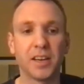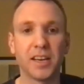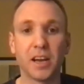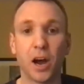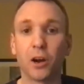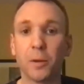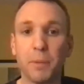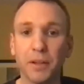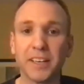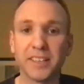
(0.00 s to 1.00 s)
our
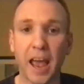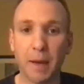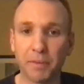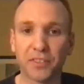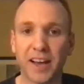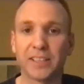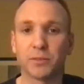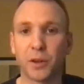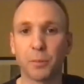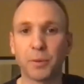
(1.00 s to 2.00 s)
ability to empathize
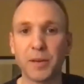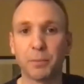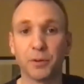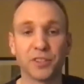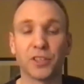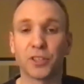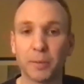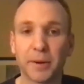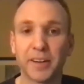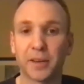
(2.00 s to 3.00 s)
with other people is
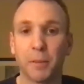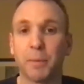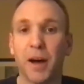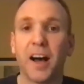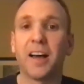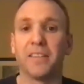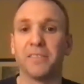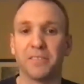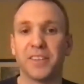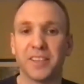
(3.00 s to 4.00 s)
determined
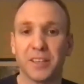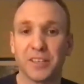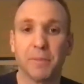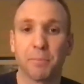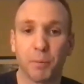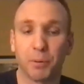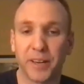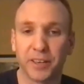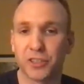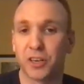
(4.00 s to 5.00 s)
upon the, the
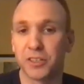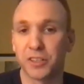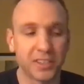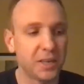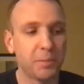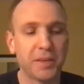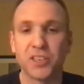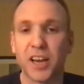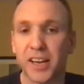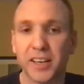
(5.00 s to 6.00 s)
temporoparietal junction, the
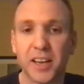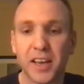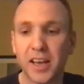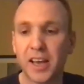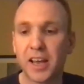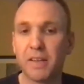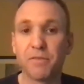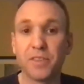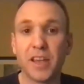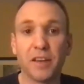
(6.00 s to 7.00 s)
TPJ.
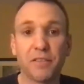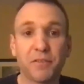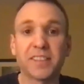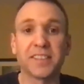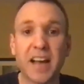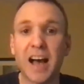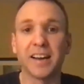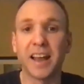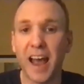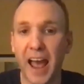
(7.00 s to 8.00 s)
If it's not
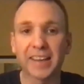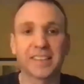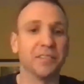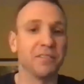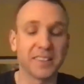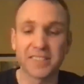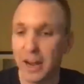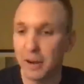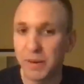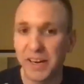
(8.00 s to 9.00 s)
active, it's
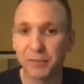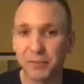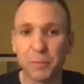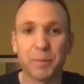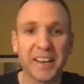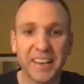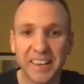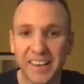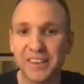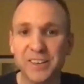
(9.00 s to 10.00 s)
not being repeated
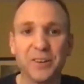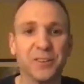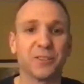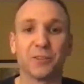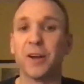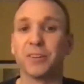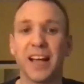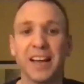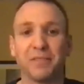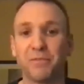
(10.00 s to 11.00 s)
in use throughout
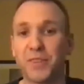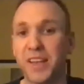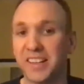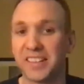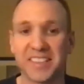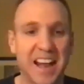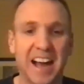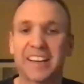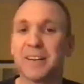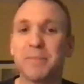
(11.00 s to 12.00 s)
life, it's
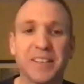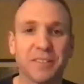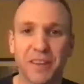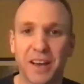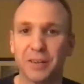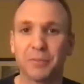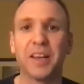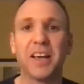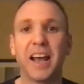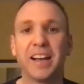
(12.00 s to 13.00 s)
not going to be developed.
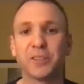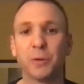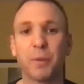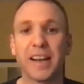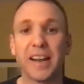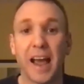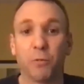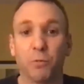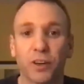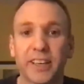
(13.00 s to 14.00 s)
And so by
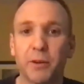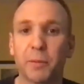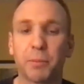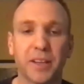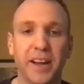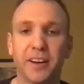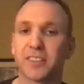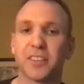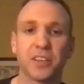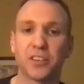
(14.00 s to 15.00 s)
working with
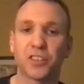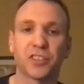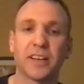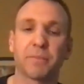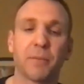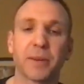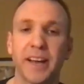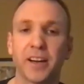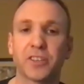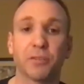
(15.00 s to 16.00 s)
players, let's, let's just say from a
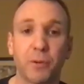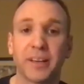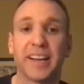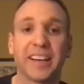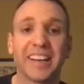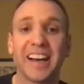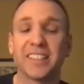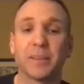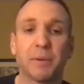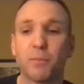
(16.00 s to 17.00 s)
character, if we want to get
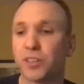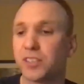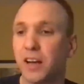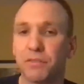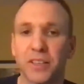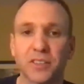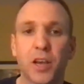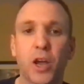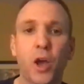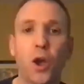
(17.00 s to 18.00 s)
guys that be more selfless,
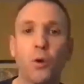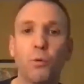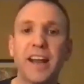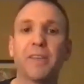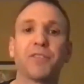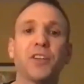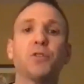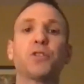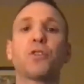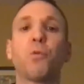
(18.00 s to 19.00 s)
we have to
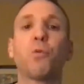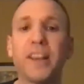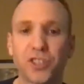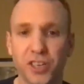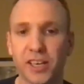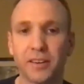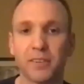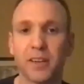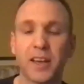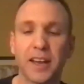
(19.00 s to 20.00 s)
use questioning.
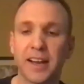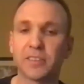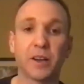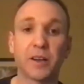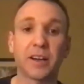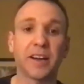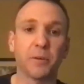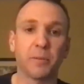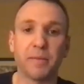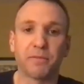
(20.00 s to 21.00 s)
And that's kind
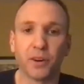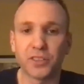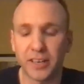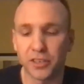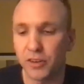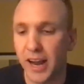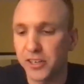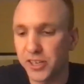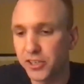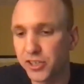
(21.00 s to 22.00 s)
of my first kind of
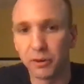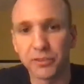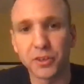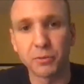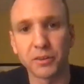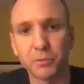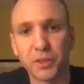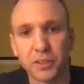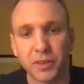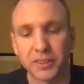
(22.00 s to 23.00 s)
strategy I'd share with you with,
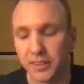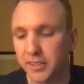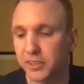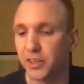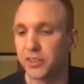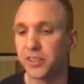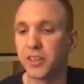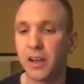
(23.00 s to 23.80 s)
with, with the listeners is